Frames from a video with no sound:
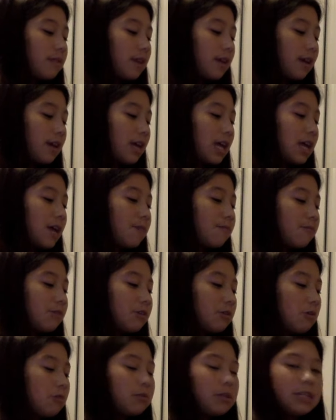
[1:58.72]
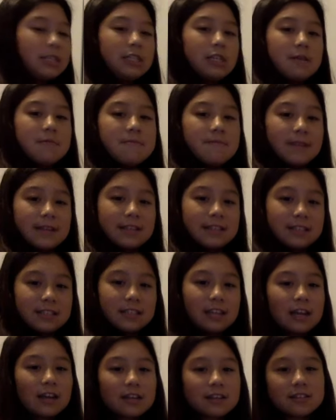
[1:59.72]
And we don't need to mix
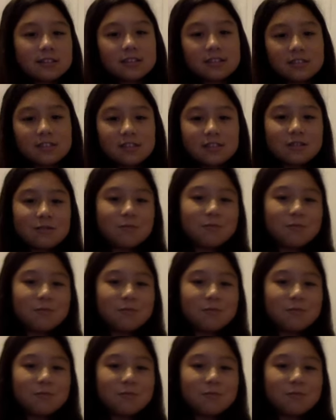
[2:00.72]
yet because it's just